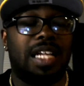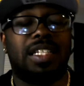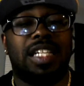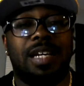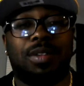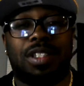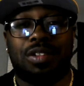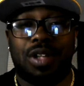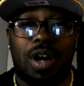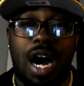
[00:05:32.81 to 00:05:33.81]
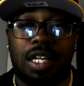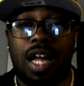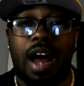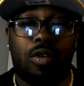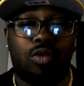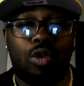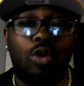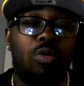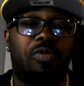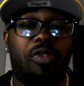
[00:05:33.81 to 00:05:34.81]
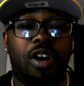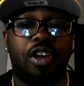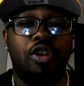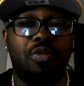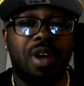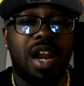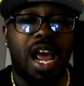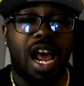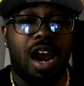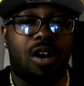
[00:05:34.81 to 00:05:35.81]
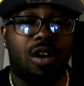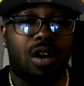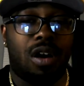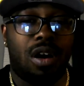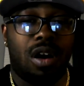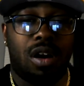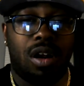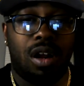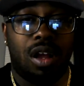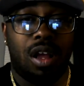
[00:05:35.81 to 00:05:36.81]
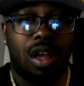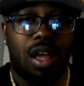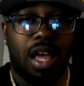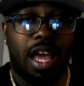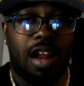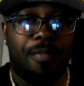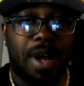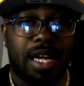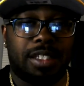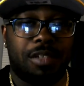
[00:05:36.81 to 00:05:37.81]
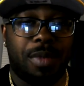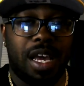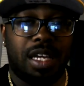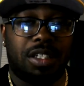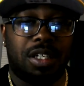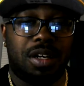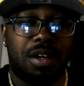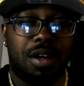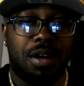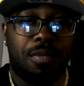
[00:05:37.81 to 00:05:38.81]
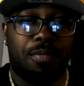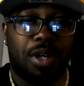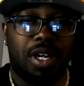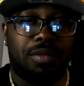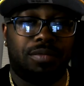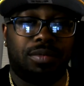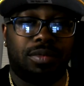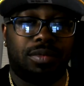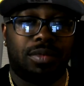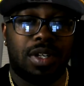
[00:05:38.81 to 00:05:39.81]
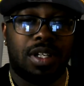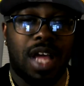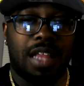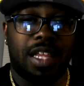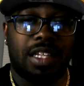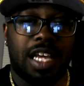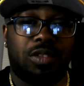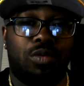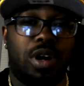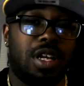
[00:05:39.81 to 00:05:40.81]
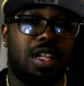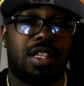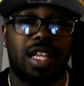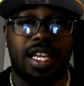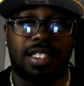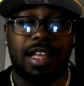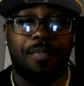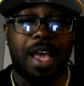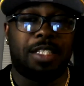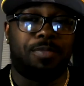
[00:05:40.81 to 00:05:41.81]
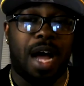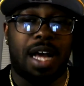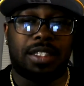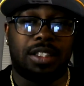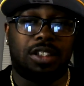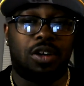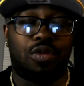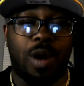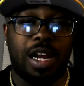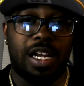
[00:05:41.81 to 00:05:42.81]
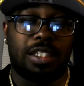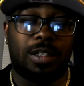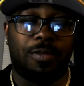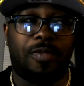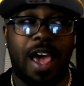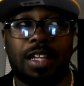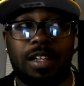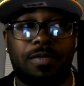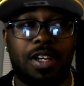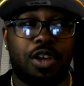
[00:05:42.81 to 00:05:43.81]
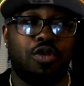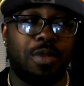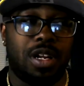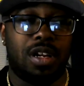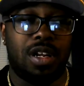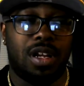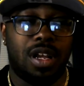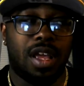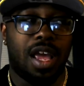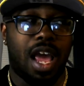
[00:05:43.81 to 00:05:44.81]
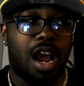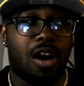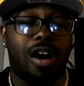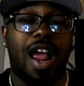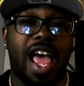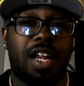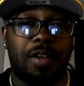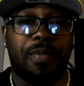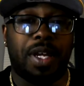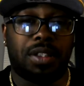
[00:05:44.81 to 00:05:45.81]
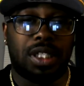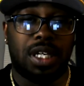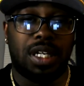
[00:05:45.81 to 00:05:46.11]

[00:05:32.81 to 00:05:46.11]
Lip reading: leaves, a lot of room for human error in a boxing match. But I think that's one of the things that makes boxing so great, is the fact of the human error element.